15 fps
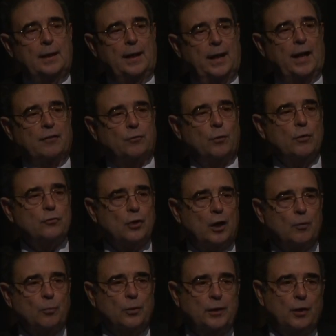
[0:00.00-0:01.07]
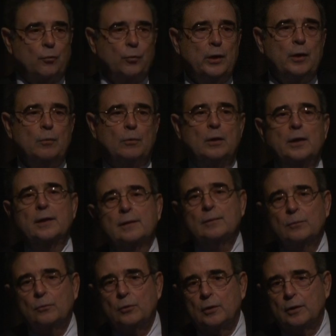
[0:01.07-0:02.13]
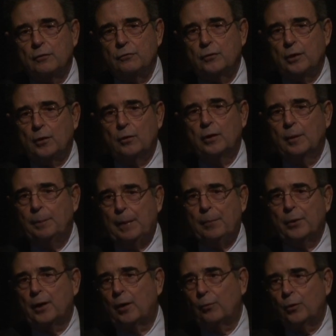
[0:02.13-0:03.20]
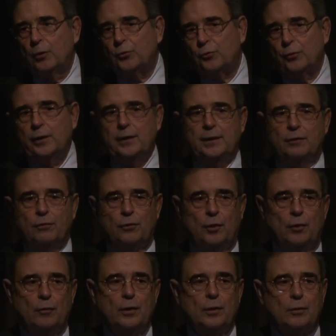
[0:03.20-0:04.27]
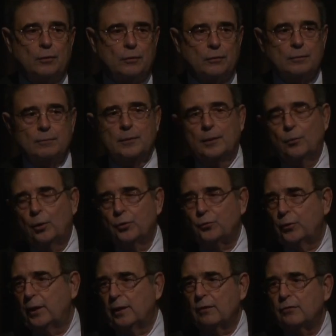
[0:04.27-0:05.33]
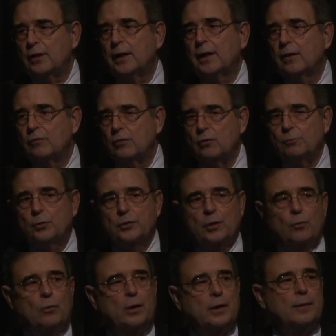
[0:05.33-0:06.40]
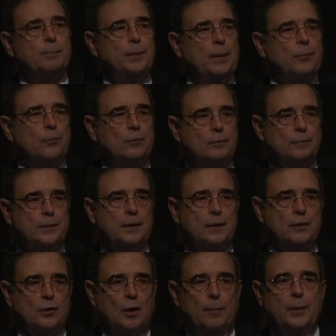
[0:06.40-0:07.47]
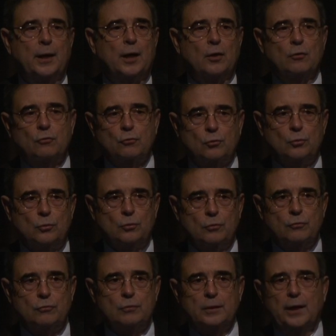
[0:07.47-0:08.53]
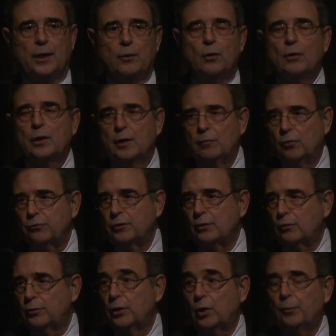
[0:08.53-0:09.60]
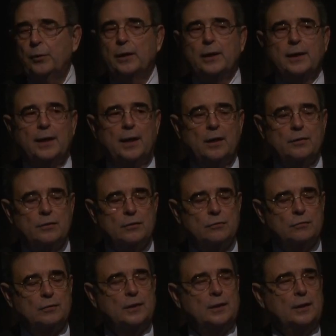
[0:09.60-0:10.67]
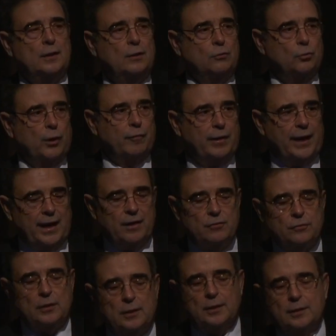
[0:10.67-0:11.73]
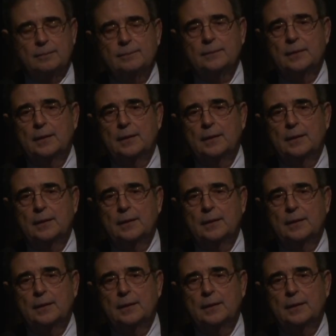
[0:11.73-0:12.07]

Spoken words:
And as a result, what they really want was not only people that are well-trained in theory or well-trained in the sciences, but they wanted people coming out of the schools at all levels, including community colleges, to have hands-on